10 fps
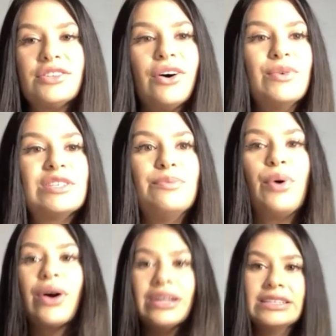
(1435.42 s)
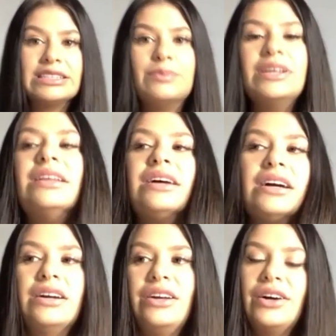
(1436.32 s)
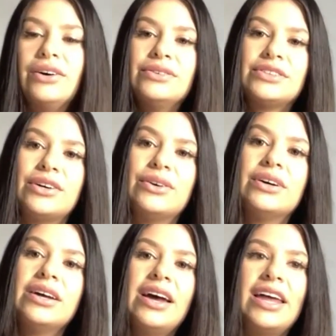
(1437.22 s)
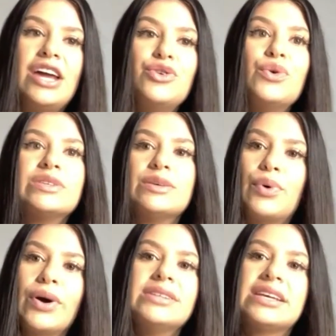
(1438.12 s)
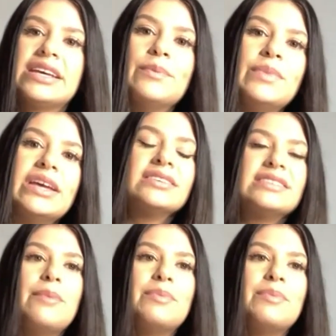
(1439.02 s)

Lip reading: so it was important to be there, So, and I knew it was important to him, because that